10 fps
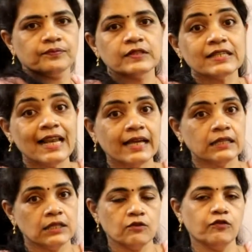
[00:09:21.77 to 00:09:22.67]
It's a
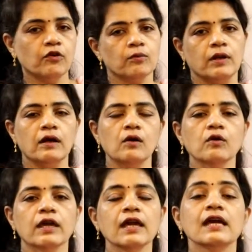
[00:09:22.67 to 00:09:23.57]
lengthy formula.
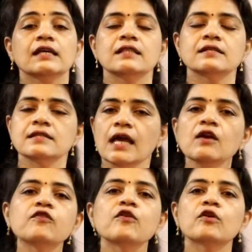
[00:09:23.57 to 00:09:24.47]
Okay, the
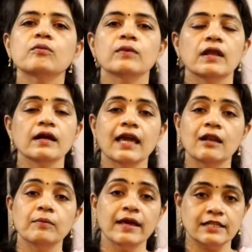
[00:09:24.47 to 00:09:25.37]
same formula
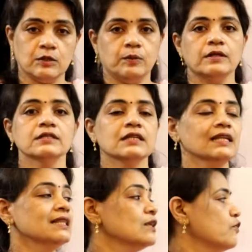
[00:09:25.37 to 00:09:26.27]
can be expressed
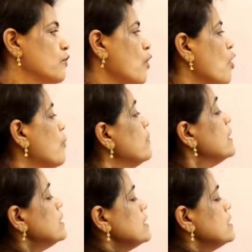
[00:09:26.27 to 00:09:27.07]
in the form,